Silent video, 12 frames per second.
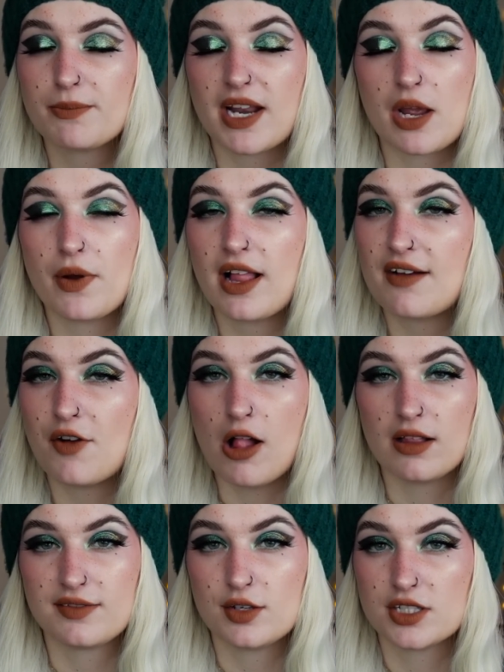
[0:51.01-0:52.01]
but I will have
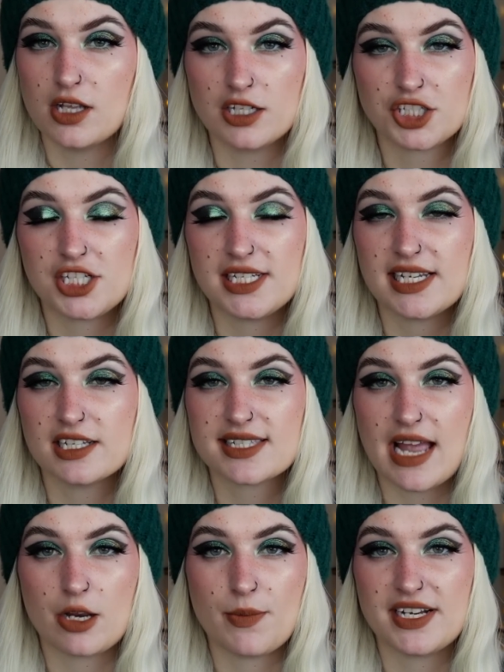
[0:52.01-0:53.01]
all of those launch details
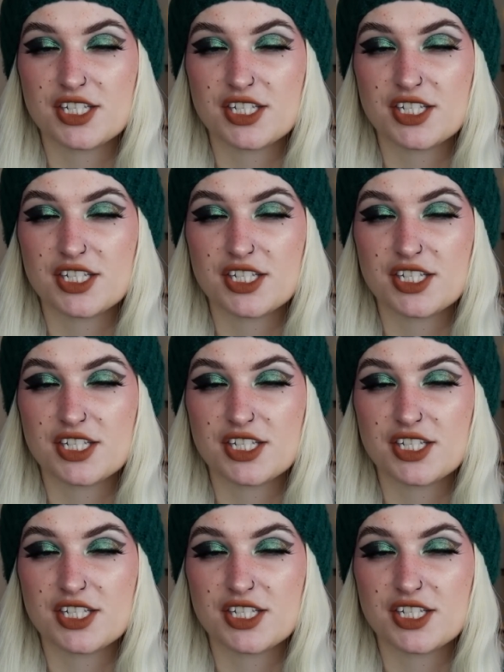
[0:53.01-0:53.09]
down in my